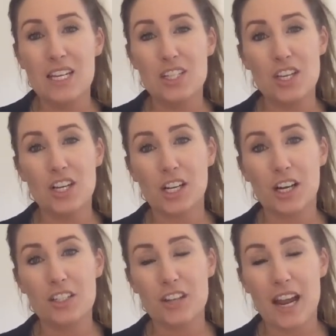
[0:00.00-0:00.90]
to your
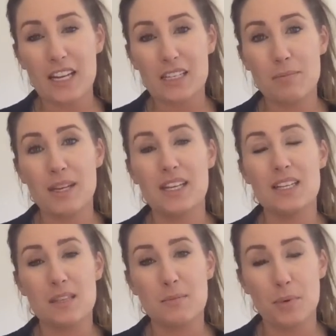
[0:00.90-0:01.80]
contract, but it
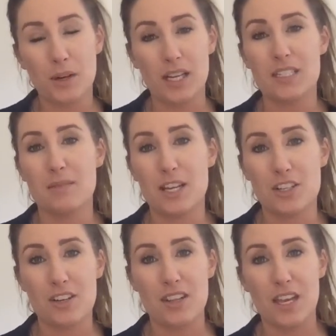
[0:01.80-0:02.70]
is important to make
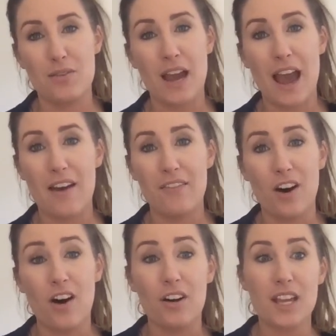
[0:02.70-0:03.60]
sure that you have
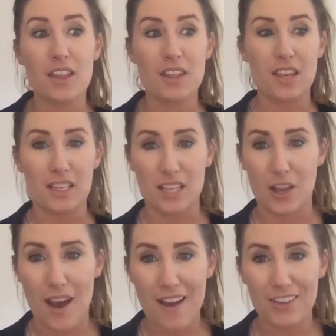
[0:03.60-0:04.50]
all the other things that
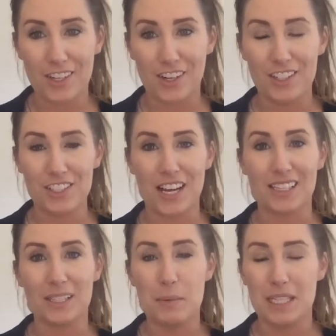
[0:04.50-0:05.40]
you have in your
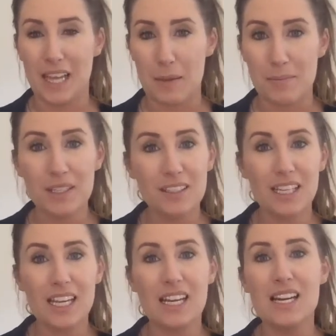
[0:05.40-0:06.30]
contract: limited
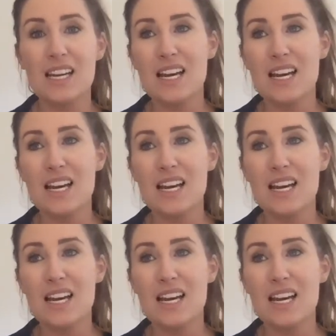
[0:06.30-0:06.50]
liability,